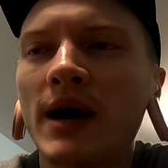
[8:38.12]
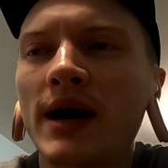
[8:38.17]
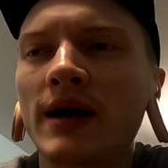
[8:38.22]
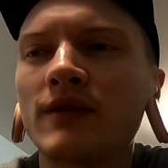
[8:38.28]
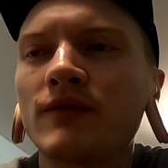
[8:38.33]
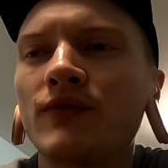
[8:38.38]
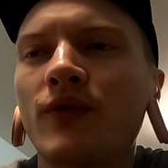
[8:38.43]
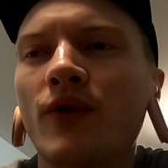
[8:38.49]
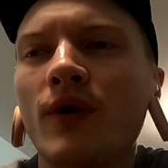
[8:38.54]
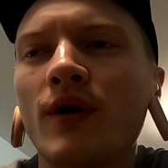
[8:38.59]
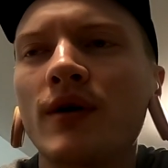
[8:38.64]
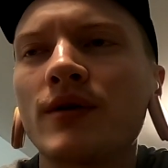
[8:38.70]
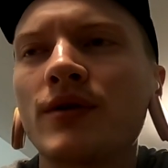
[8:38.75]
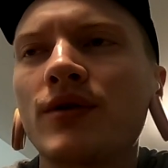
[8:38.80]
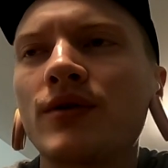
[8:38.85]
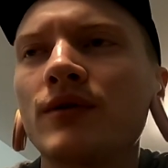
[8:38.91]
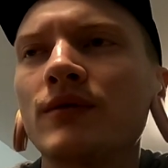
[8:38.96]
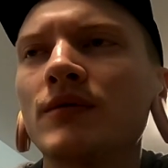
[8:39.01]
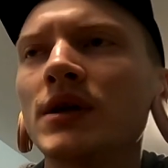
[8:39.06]
back and
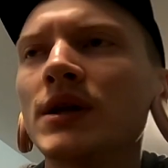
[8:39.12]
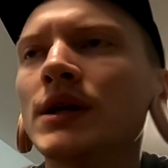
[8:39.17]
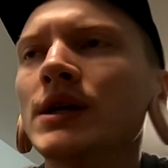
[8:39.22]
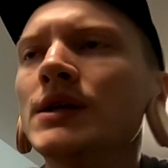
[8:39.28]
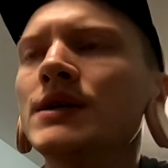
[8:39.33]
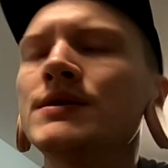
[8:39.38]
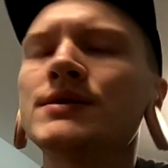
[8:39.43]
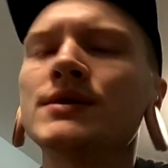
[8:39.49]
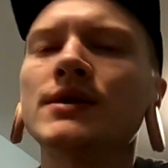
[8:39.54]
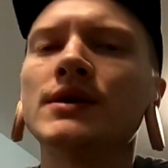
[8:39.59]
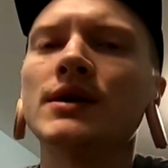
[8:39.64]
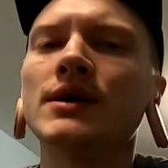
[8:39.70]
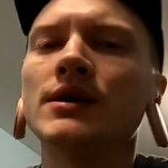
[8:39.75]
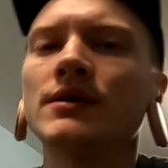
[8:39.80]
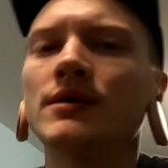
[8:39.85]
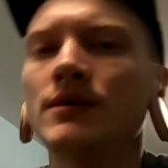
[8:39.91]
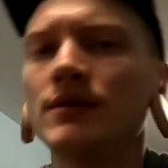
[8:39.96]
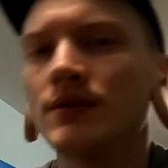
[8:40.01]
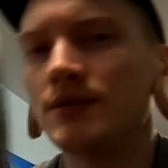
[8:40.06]
forth really
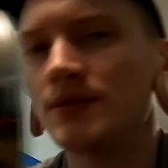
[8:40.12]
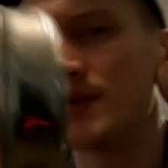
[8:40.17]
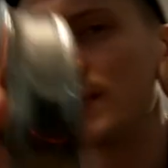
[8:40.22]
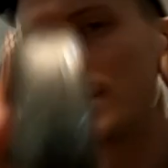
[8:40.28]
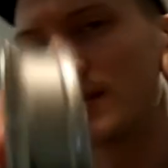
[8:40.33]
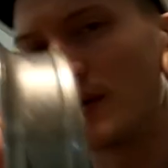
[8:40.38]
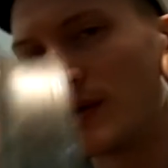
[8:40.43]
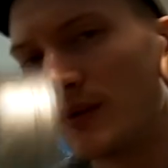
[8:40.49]
easily, just